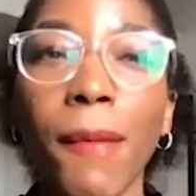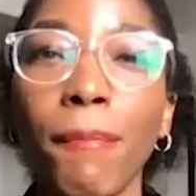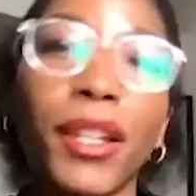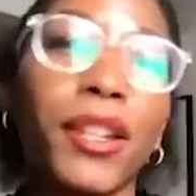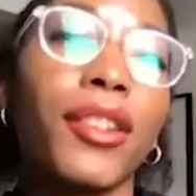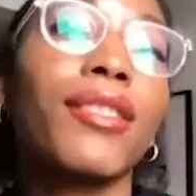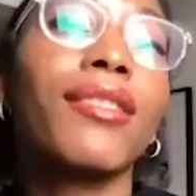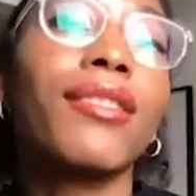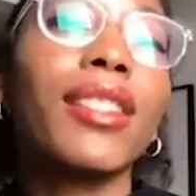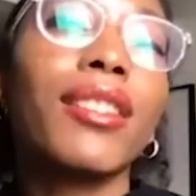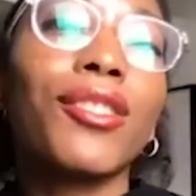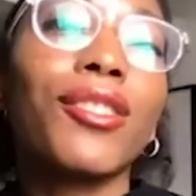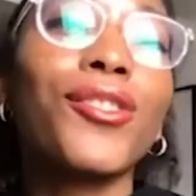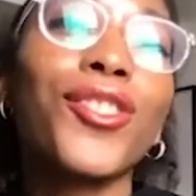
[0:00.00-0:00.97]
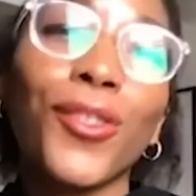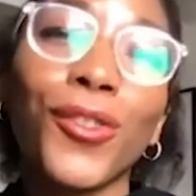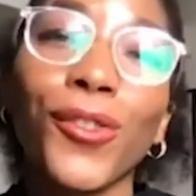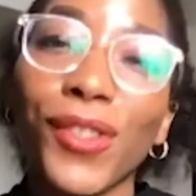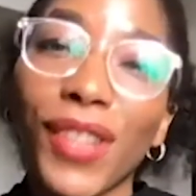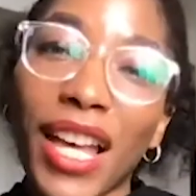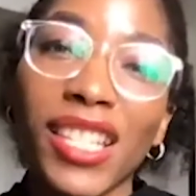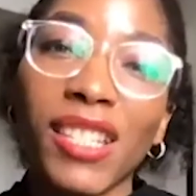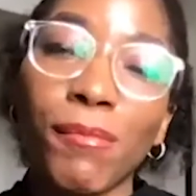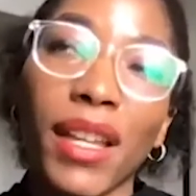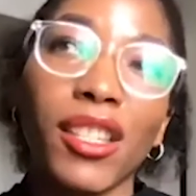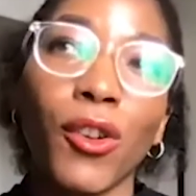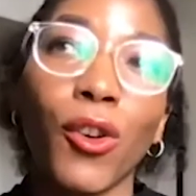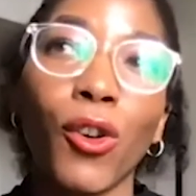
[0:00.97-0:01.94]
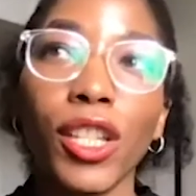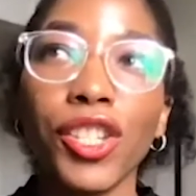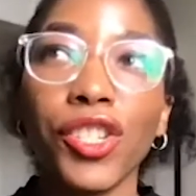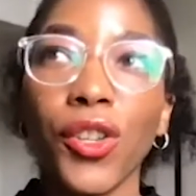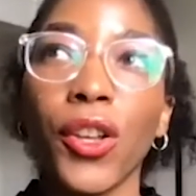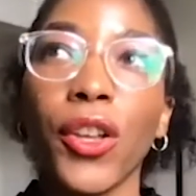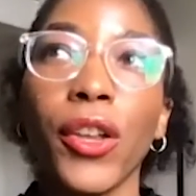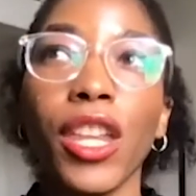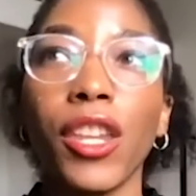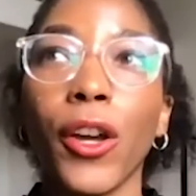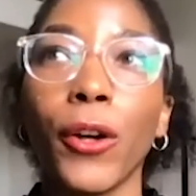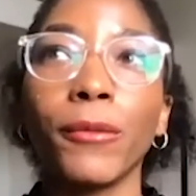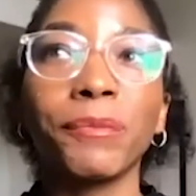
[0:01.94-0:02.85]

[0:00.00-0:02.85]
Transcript: but they don't show those aspects. They only show, you know,